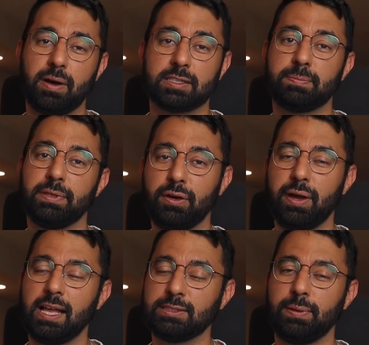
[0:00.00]
box below,
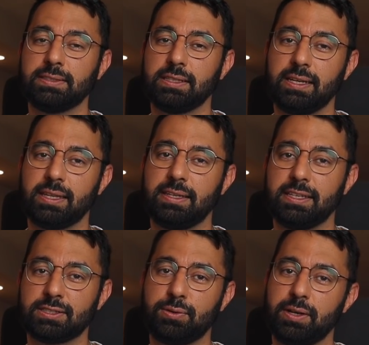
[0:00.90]
as well as a link to the
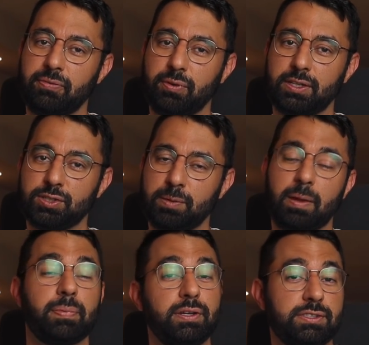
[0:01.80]
Discord if you want to join
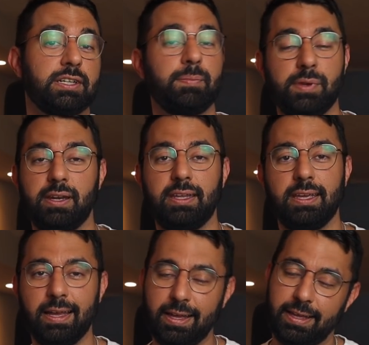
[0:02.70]
my producer
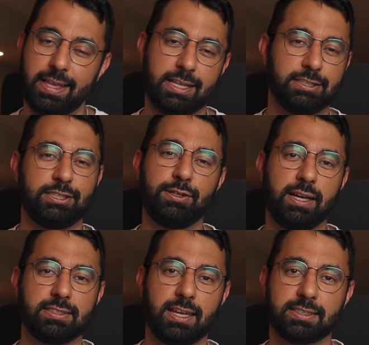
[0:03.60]
community, and I'll see you
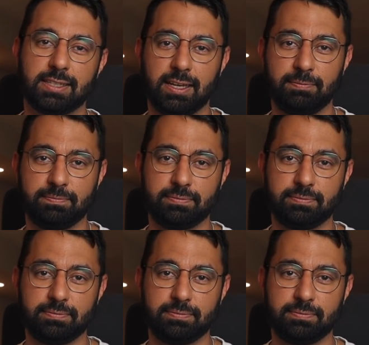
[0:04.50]
guys next time.